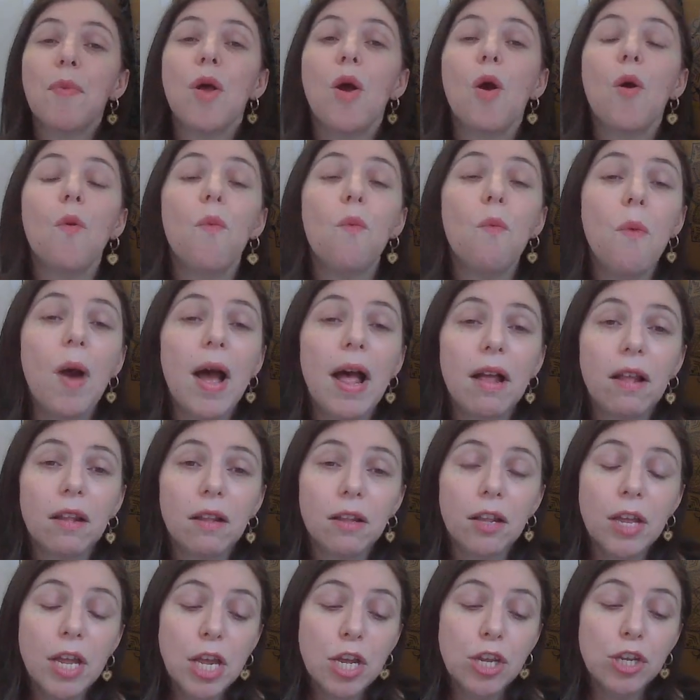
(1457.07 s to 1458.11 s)

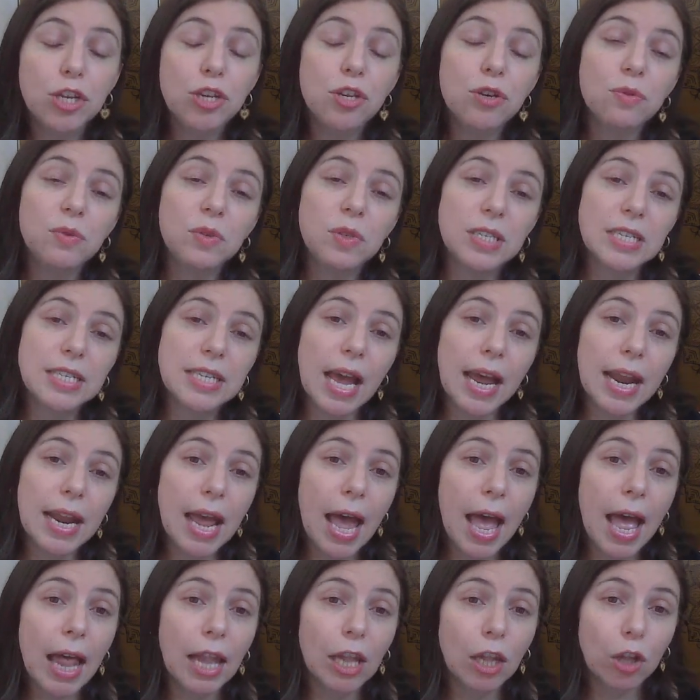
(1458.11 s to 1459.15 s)
well, you said
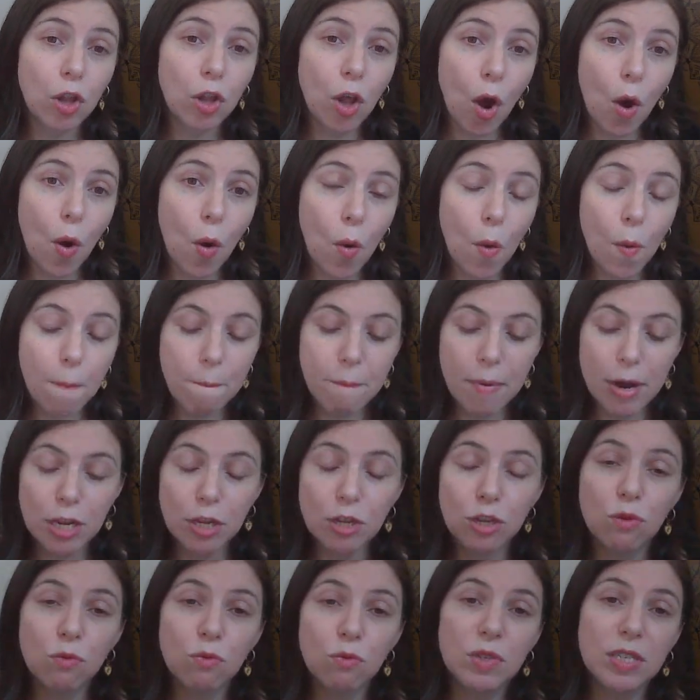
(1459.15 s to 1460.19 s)
hello, but
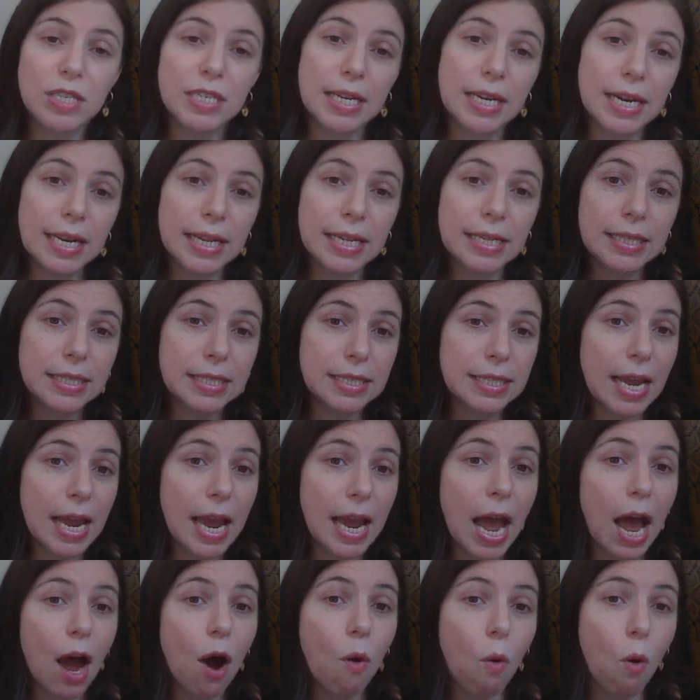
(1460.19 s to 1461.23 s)
you didn't say
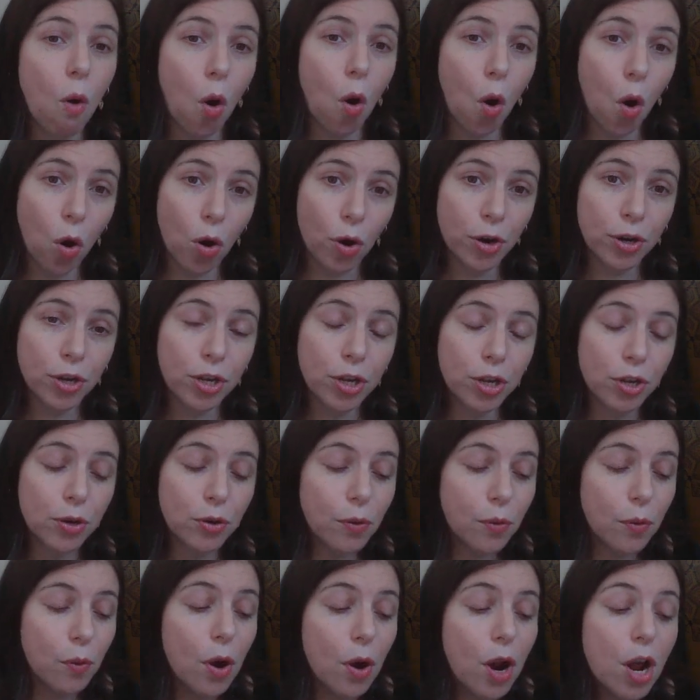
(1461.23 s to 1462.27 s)
how are
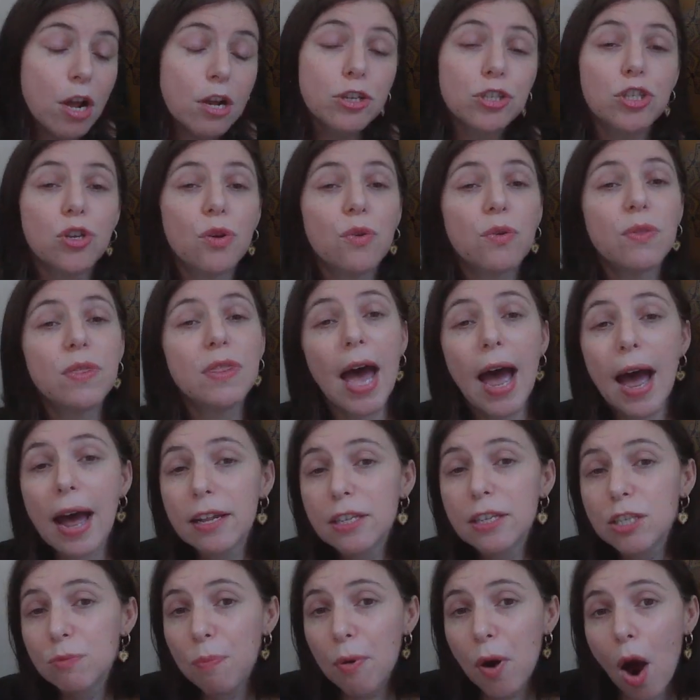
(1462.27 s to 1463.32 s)
you, so
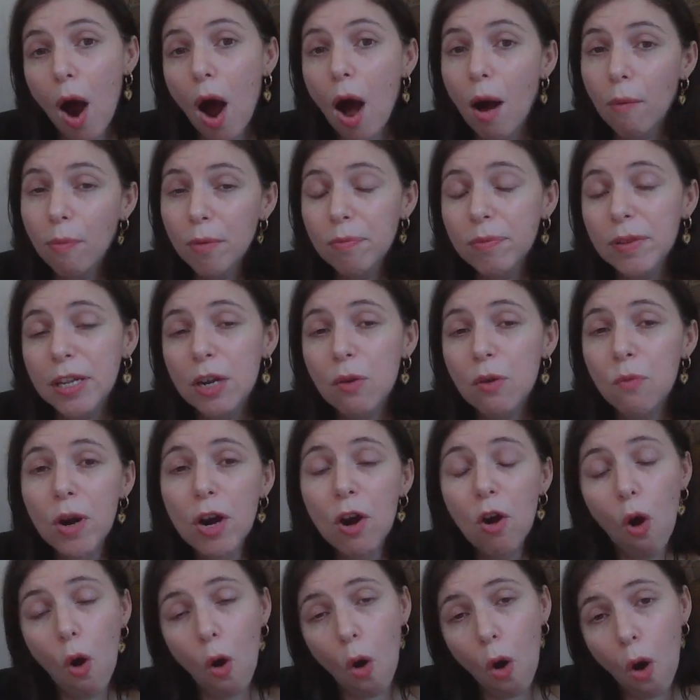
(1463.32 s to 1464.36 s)
that's probably
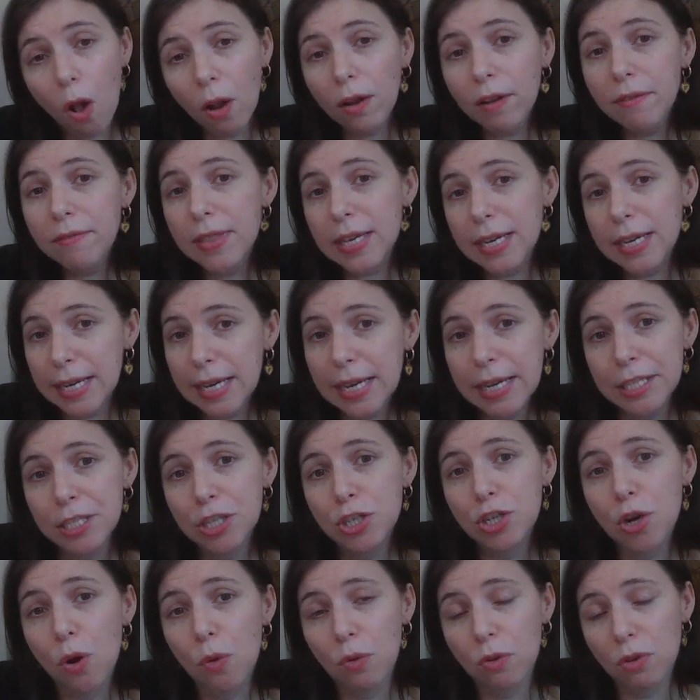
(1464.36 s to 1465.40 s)
where all of the kids
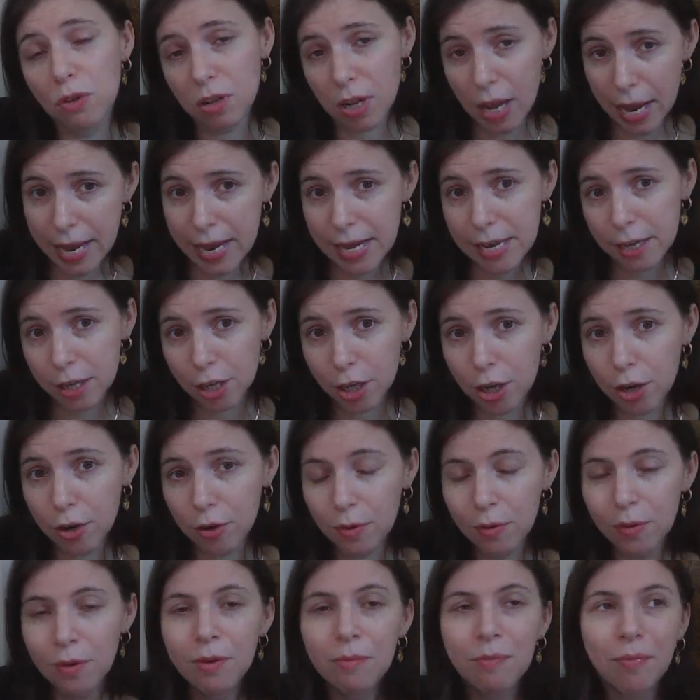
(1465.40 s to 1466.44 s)
don't like
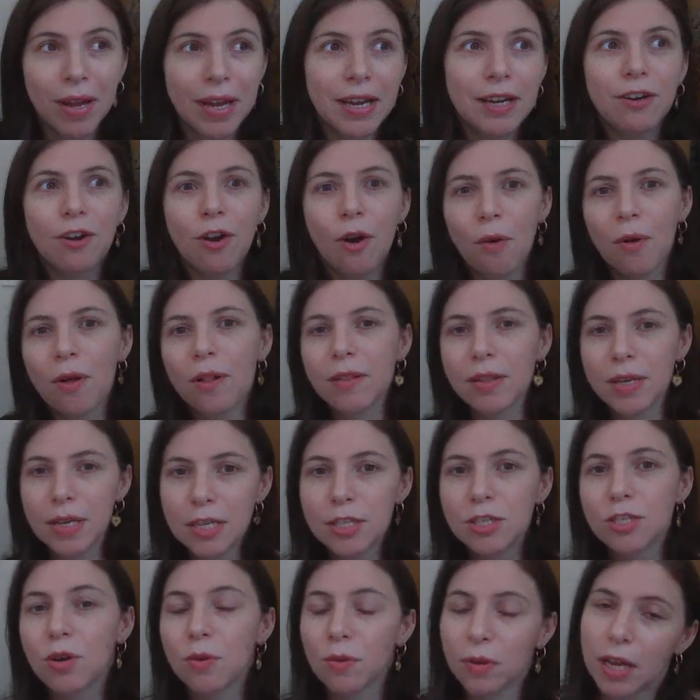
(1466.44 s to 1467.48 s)
you. I'm like, no, all the
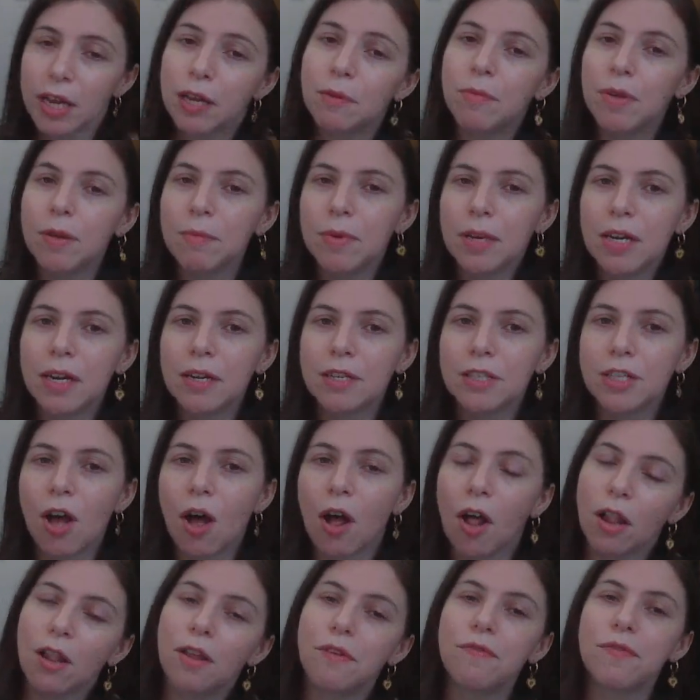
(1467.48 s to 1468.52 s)
kids don't like me because
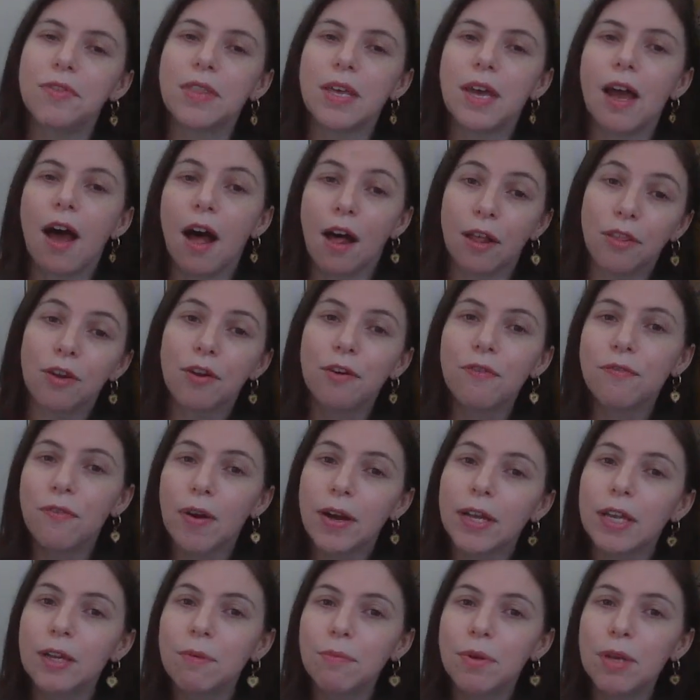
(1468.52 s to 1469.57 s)
all of the other
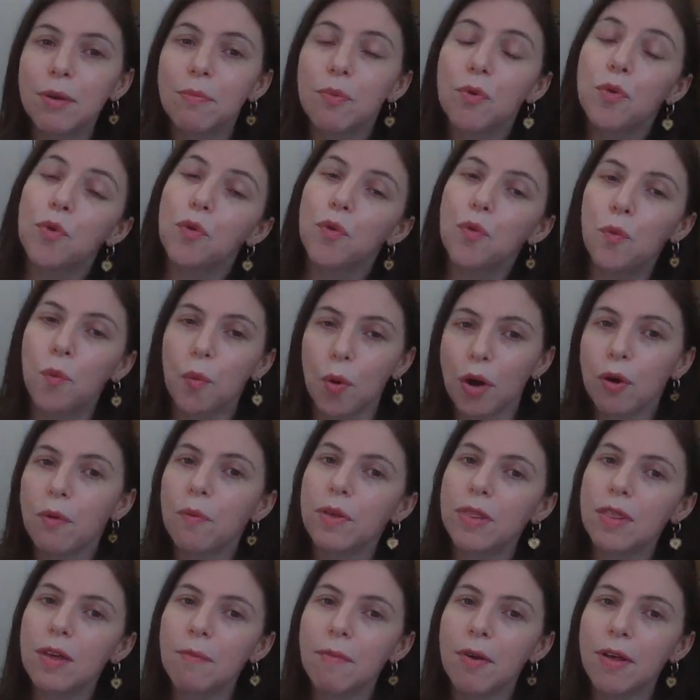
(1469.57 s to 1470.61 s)
fucking people who work
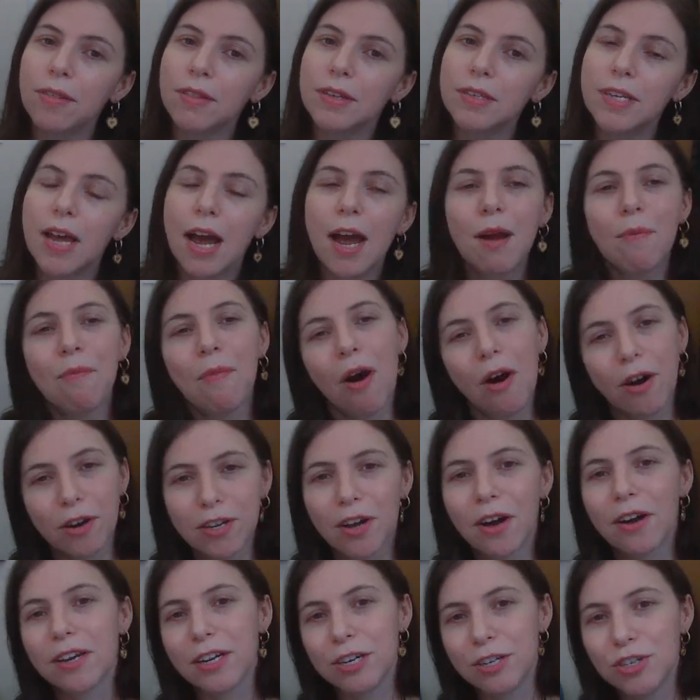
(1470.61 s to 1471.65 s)
with them all the time are
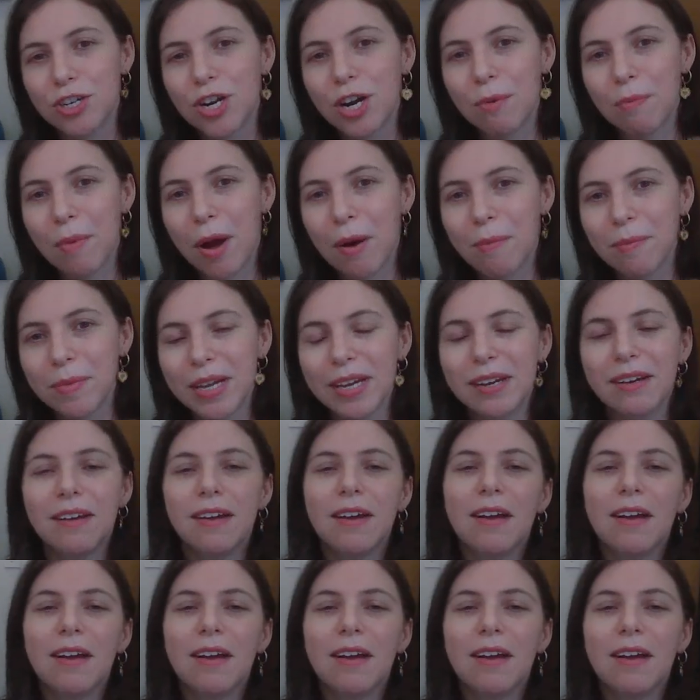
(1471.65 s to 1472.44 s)
talking shit about me.